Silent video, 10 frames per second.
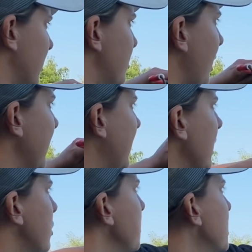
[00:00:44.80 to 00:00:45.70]
trying to
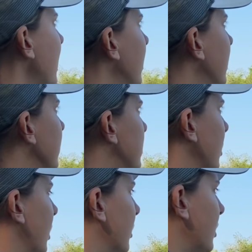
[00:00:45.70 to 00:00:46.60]
catch them shallow,
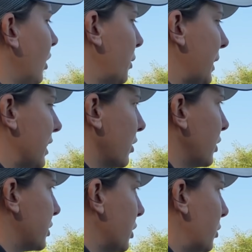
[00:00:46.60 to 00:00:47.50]
so the only way you're going to
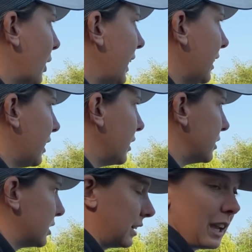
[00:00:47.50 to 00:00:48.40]
do that and
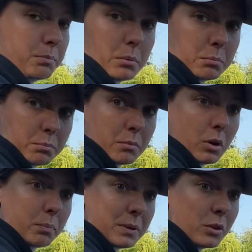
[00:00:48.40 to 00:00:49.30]
to keep them
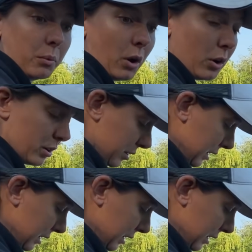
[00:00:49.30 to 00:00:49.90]
up in the water